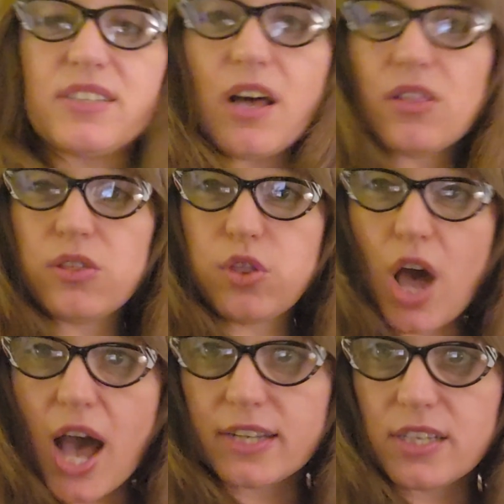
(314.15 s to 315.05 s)
a
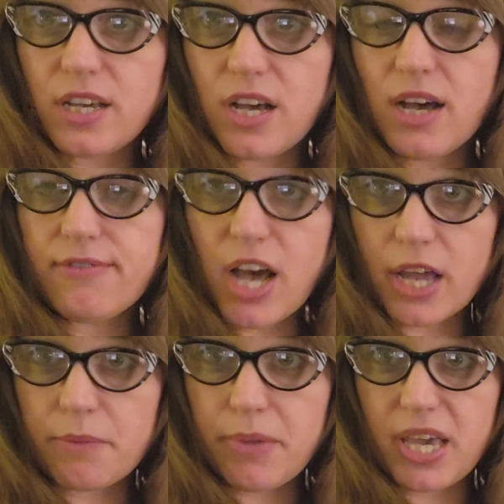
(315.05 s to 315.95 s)
lot of
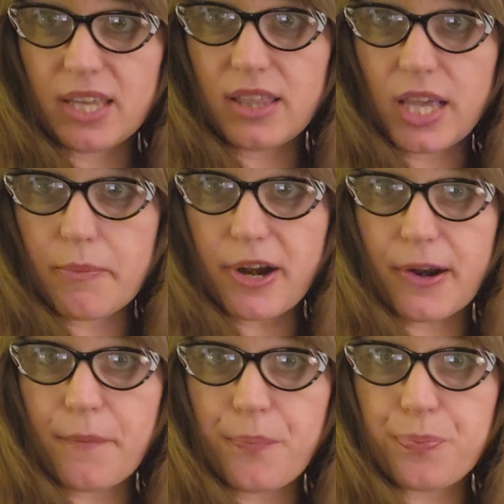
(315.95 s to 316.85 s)
unpaid
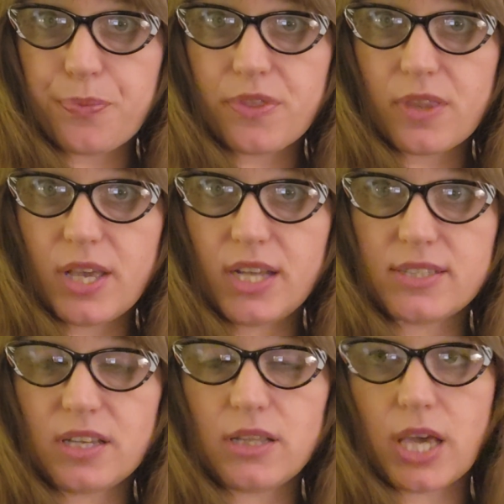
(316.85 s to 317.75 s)
labor. It's
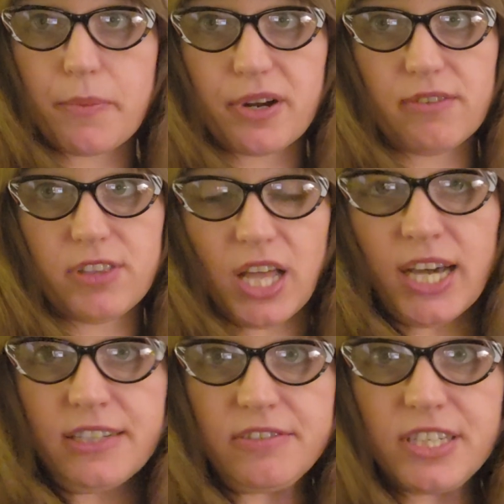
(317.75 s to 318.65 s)
a labor of
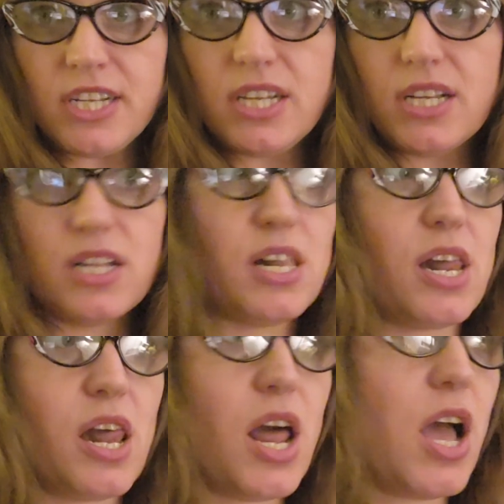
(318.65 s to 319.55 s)
love.
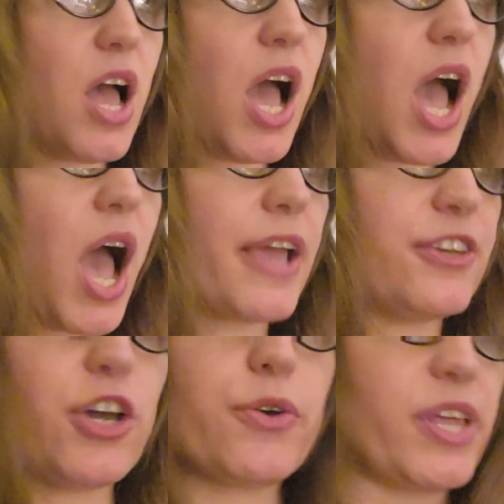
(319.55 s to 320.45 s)
I
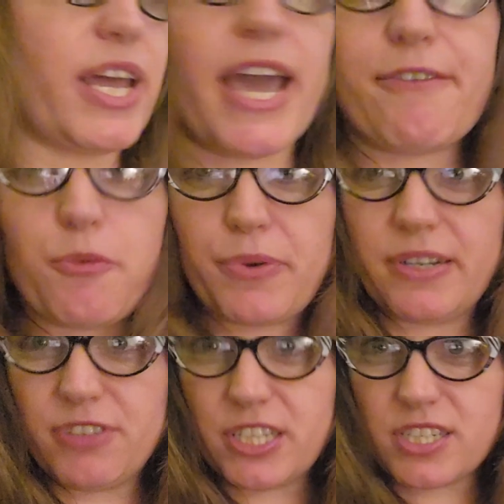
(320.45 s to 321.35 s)
know that I have a
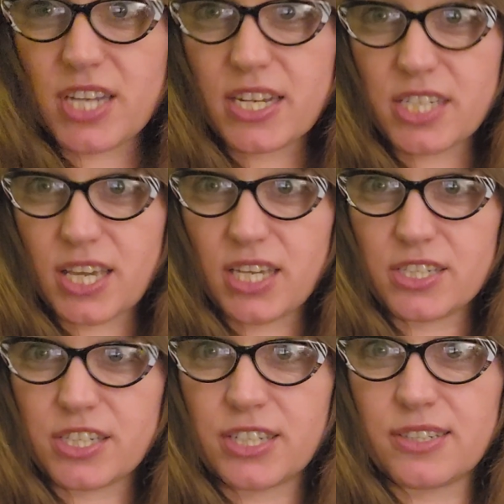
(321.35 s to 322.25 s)
privileged
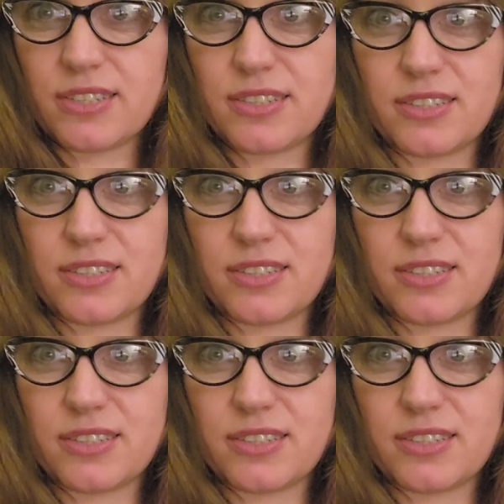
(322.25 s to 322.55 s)
education,